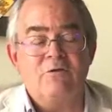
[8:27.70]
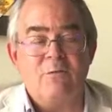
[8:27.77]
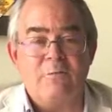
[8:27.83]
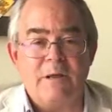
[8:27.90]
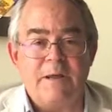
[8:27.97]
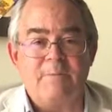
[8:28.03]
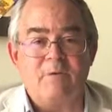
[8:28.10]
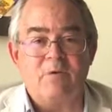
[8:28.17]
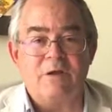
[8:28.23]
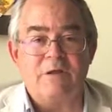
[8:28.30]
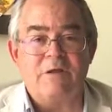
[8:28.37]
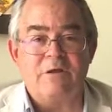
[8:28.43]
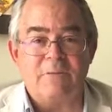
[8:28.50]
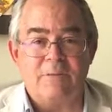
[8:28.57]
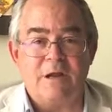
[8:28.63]
to people
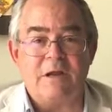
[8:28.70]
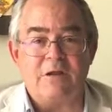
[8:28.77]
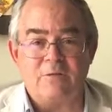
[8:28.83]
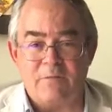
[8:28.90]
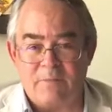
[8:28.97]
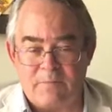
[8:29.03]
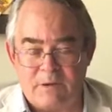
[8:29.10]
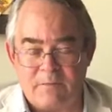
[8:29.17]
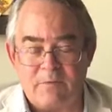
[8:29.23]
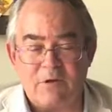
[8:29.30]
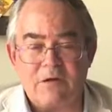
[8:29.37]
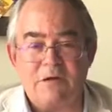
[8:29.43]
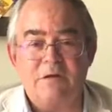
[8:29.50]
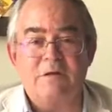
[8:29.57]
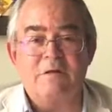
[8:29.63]
in the Dominican
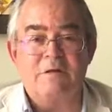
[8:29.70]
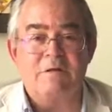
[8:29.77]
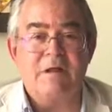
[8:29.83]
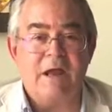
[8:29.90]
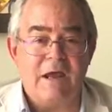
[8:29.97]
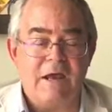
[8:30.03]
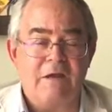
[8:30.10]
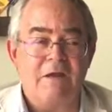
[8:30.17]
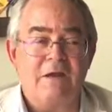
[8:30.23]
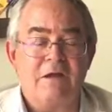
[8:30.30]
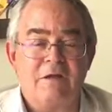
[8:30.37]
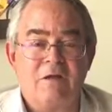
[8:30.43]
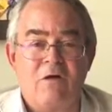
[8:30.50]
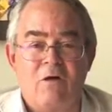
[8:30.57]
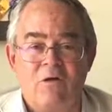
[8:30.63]
Republic and Haiti
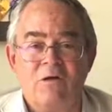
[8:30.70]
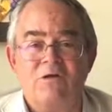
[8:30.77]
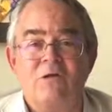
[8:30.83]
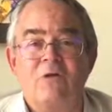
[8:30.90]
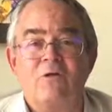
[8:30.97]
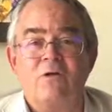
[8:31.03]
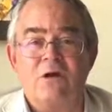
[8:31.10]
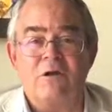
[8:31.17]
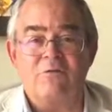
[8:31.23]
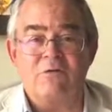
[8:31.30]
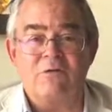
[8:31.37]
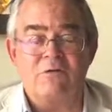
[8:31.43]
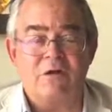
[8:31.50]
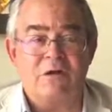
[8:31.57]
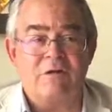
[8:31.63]
and all these other
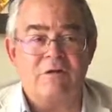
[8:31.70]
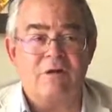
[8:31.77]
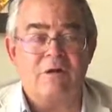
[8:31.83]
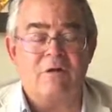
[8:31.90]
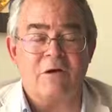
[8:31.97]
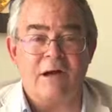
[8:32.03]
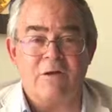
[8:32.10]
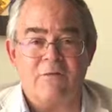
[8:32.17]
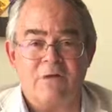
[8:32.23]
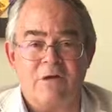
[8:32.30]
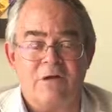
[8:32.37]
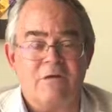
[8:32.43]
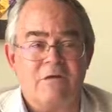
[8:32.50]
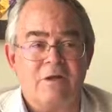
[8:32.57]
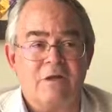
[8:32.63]
countries that are out
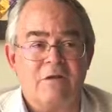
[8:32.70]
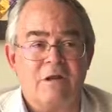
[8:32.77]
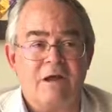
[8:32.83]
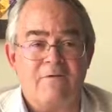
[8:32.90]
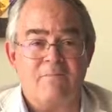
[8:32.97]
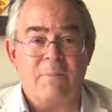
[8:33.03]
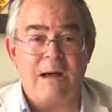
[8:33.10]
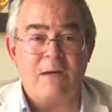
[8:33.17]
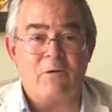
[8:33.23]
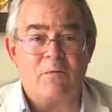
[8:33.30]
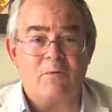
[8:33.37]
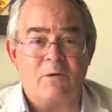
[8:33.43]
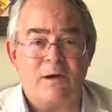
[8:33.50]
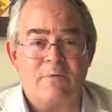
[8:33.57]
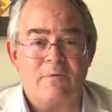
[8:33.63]
there that have
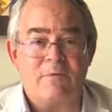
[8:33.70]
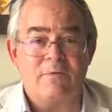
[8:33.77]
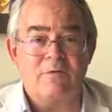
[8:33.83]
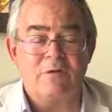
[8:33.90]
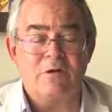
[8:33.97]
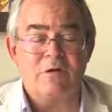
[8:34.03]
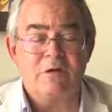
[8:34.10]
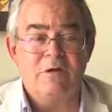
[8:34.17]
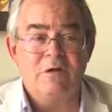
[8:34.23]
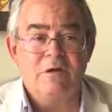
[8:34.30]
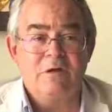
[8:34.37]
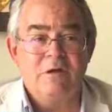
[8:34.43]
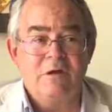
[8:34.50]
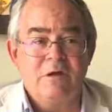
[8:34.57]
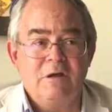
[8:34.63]
power problems.
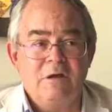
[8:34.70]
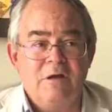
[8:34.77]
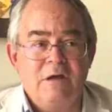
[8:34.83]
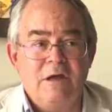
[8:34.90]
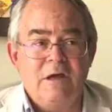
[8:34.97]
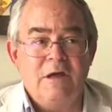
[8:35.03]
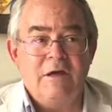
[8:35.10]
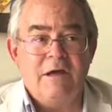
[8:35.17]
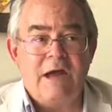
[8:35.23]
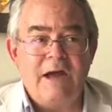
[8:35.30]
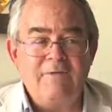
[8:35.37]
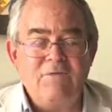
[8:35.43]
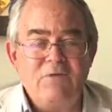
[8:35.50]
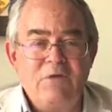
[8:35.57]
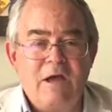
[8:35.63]

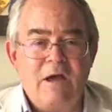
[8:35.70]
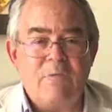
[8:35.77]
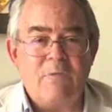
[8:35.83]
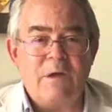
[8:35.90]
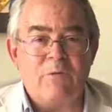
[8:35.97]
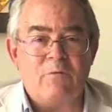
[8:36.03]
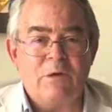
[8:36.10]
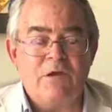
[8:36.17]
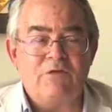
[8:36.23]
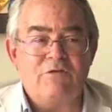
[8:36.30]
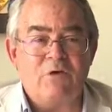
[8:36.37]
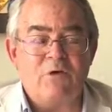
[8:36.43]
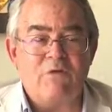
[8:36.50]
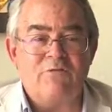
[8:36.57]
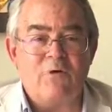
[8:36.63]
After that, we really
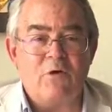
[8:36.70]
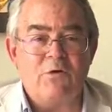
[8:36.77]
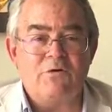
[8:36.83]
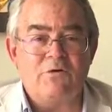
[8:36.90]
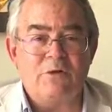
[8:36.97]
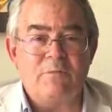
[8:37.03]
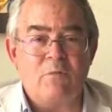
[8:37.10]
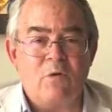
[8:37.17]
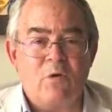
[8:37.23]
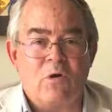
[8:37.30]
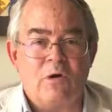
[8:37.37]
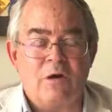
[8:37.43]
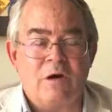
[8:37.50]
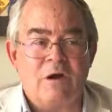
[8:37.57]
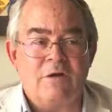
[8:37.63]
started focusing
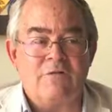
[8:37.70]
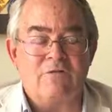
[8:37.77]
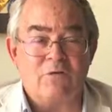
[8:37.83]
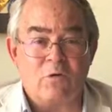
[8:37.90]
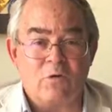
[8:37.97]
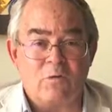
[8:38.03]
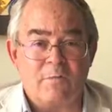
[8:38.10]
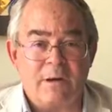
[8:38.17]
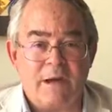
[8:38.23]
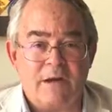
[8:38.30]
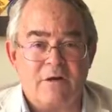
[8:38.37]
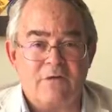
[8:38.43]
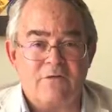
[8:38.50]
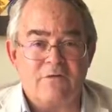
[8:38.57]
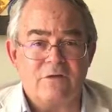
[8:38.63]
more on solar
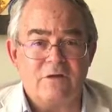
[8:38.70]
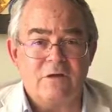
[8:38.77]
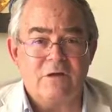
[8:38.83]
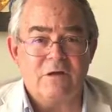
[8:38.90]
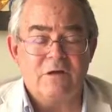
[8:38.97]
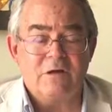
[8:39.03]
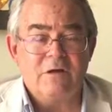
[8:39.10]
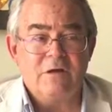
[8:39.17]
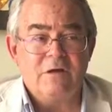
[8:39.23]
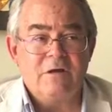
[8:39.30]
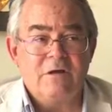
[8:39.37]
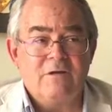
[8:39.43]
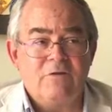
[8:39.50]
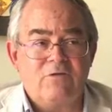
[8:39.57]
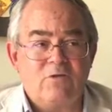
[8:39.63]
panels.
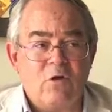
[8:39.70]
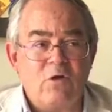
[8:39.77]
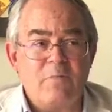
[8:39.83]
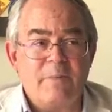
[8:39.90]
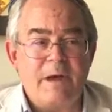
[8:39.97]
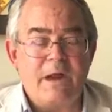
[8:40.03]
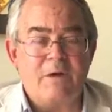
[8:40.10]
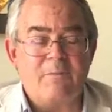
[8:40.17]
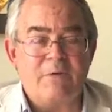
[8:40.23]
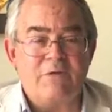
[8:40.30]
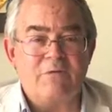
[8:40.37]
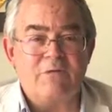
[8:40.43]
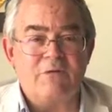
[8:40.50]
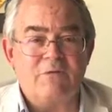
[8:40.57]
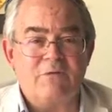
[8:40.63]
The solar panel
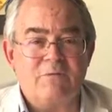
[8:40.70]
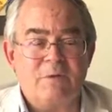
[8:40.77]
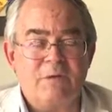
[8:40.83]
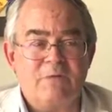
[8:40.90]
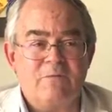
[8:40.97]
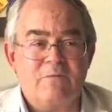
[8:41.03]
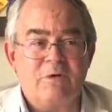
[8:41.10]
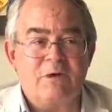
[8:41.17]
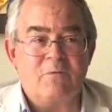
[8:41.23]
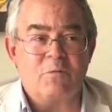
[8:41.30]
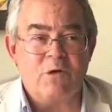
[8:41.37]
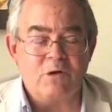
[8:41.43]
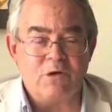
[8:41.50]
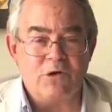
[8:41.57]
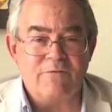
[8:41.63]
business has been
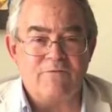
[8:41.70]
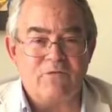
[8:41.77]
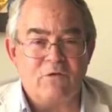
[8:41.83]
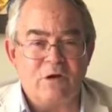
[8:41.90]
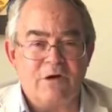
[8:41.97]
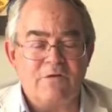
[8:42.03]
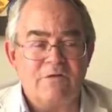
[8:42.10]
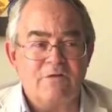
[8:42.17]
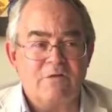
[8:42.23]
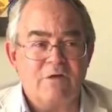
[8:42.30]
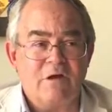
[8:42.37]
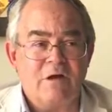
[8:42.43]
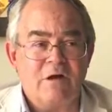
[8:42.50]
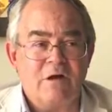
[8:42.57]
real good for us.